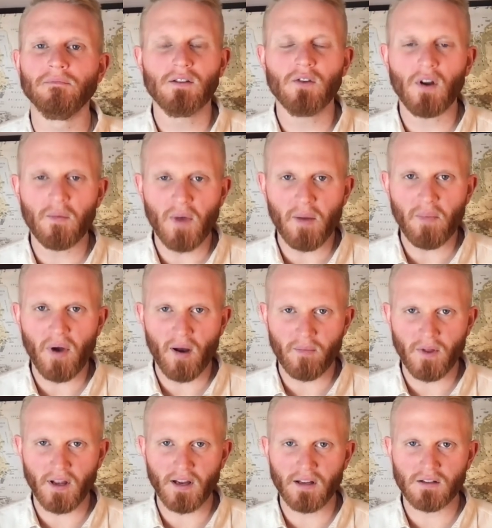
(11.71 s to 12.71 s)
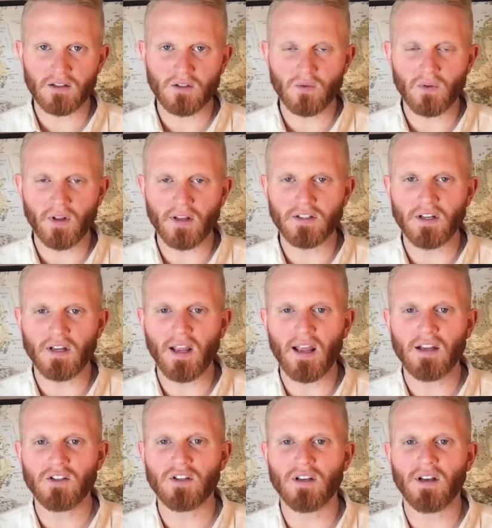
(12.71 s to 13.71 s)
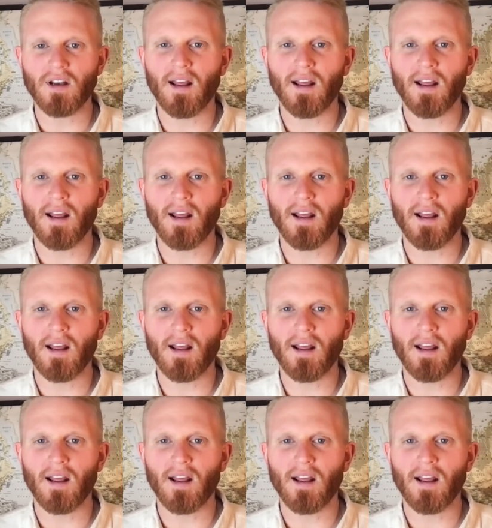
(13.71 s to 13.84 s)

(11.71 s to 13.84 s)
During my public school education